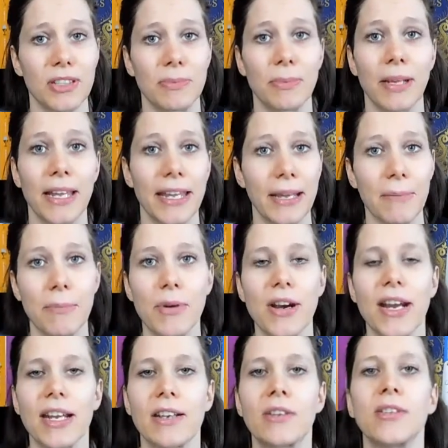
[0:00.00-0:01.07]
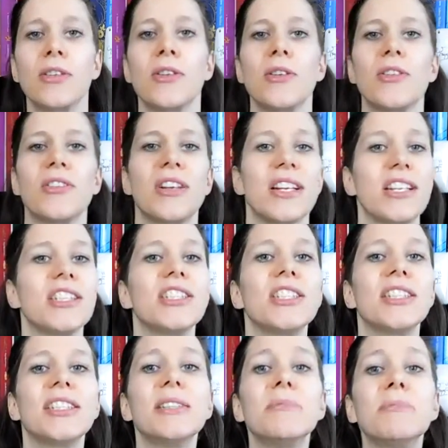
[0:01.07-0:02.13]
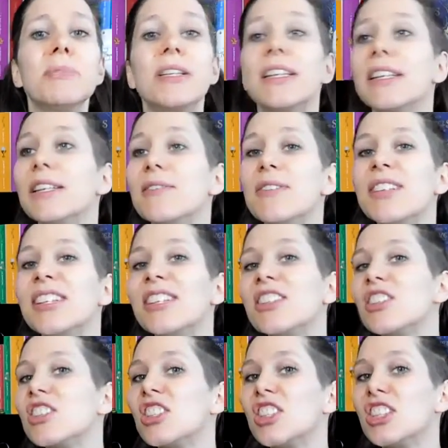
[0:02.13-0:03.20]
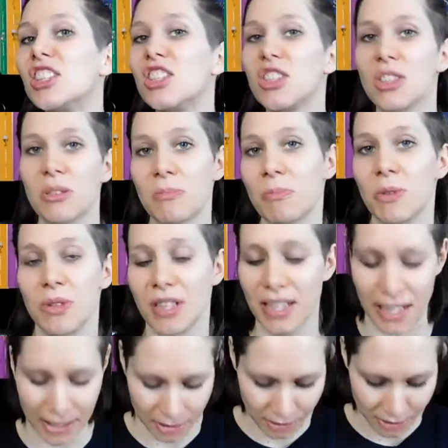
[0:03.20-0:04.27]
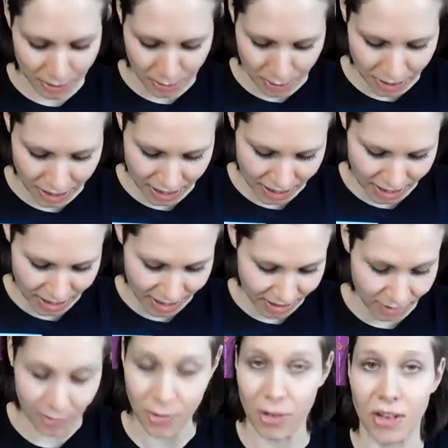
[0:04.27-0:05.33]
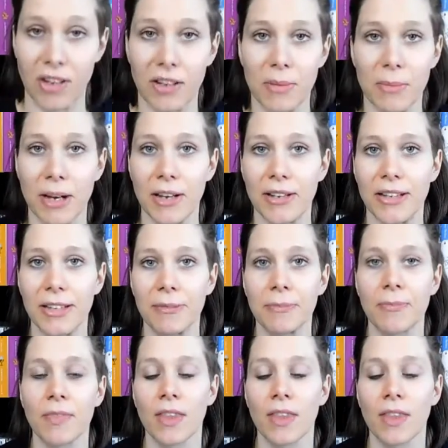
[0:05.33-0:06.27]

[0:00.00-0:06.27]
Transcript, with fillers: is playing a prank on her, and she didn't believe it. She just put the letter away and forgot about it.